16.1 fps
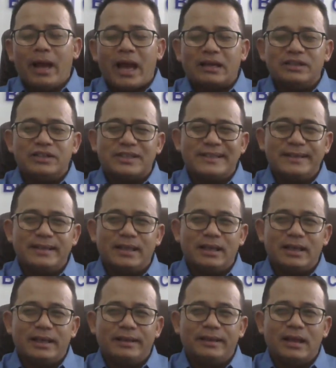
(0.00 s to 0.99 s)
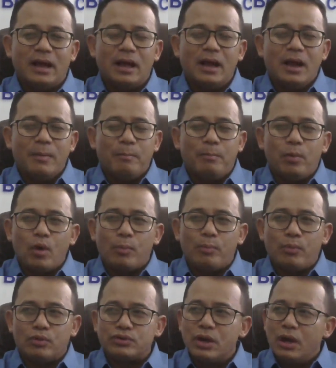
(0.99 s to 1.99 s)
and seen in the
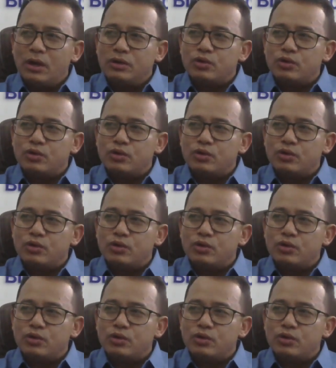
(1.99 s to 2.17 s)
blog post.